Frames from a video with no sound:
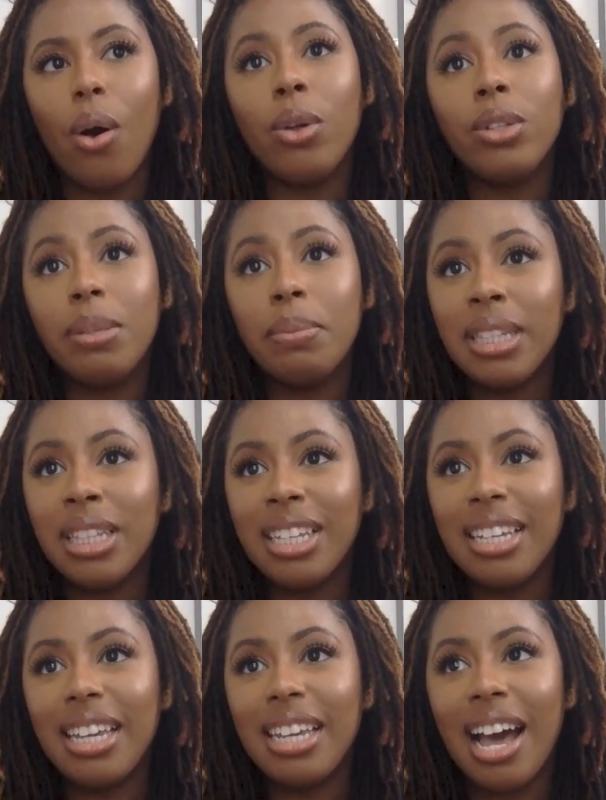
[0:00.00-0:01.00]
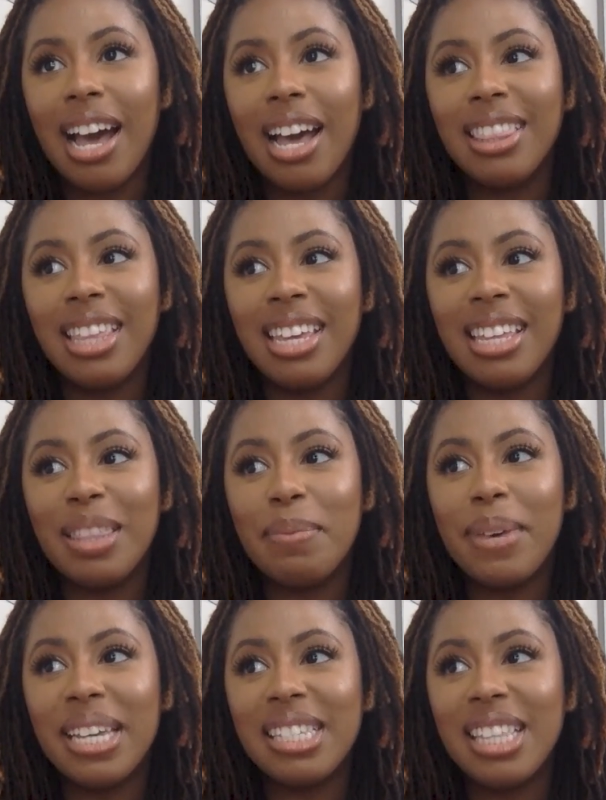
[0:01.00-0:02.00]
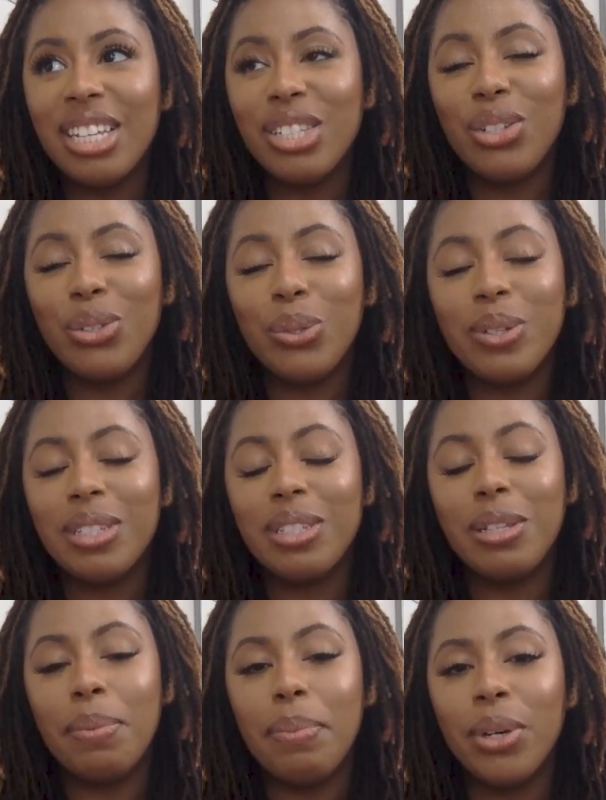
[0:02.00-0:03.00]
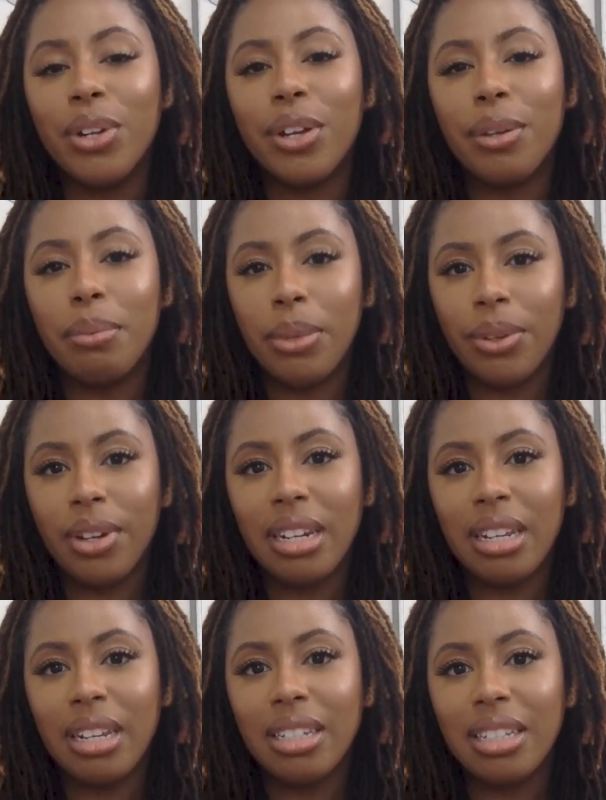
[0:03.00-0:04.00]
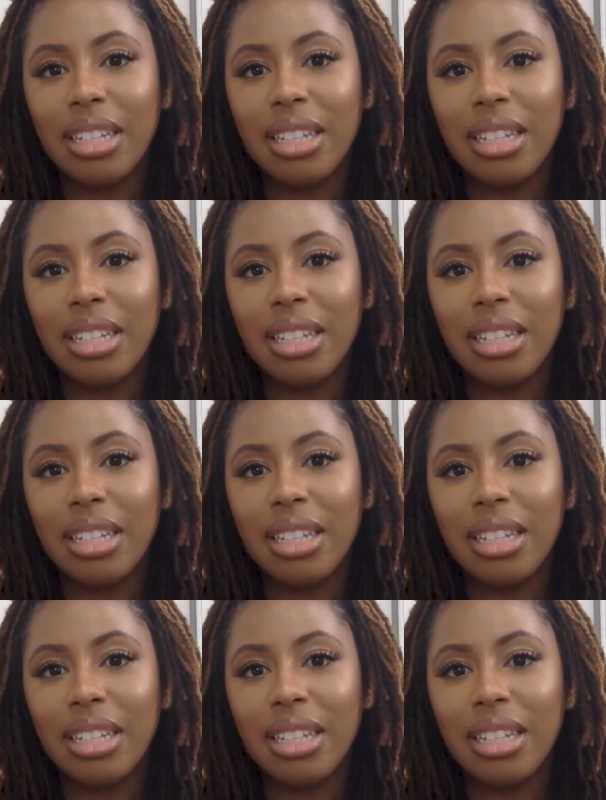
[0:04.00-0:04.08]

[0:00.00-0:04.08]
Ultimately, I think the best thing to do is to build a community.